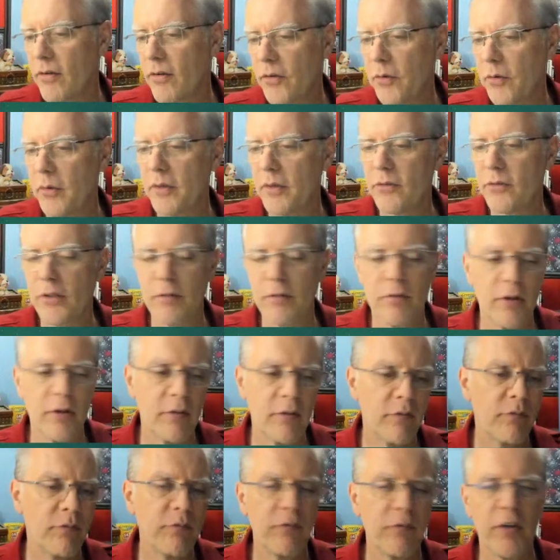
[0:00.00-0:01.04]
do it is
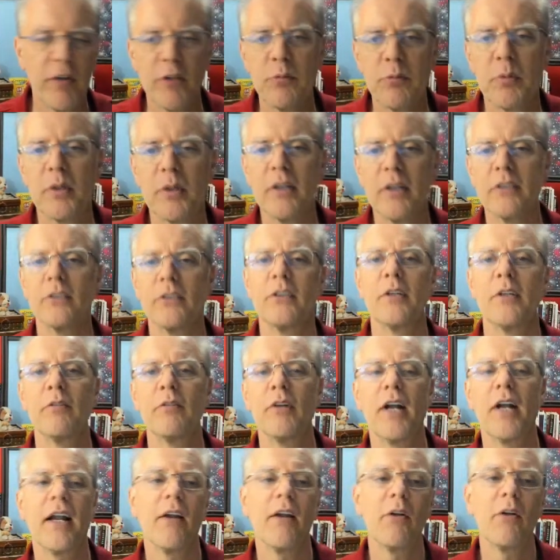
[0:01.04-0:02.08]
different. Facebook does it
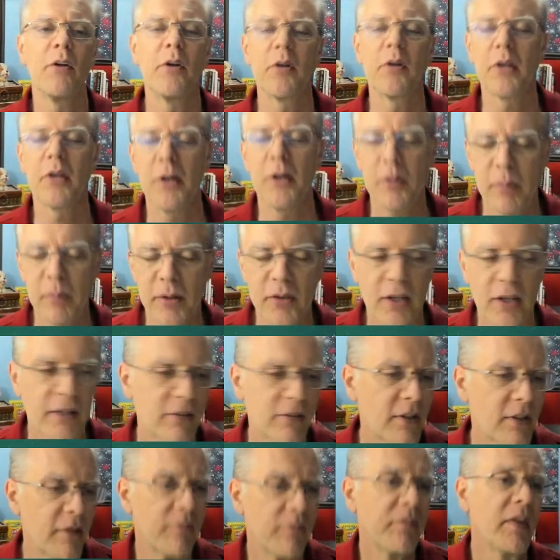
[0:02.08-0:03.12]
different. I know you don't care about that
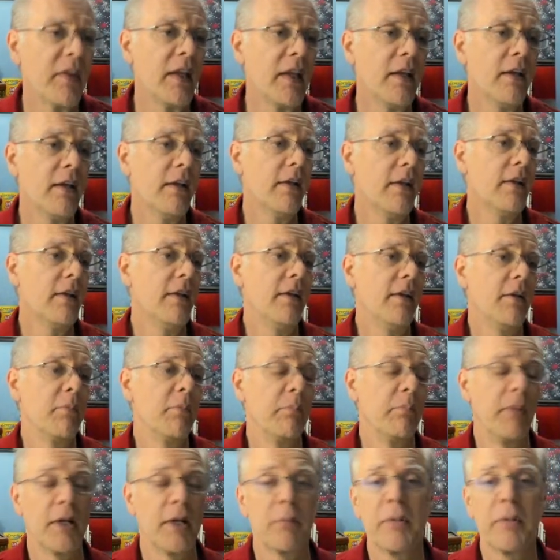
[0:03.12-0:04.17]
stuff.
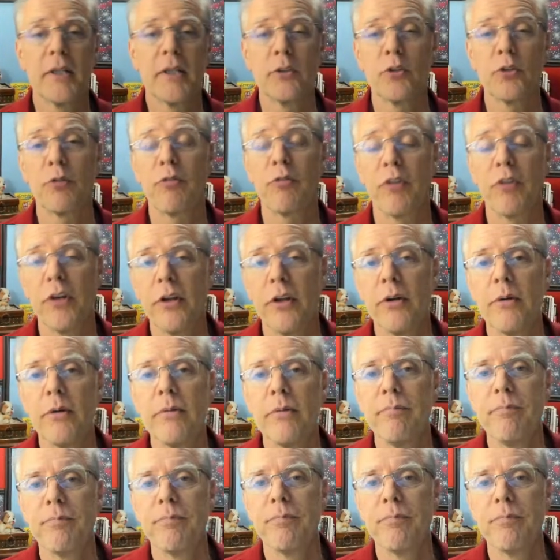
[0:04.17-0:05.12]
Big picture for you,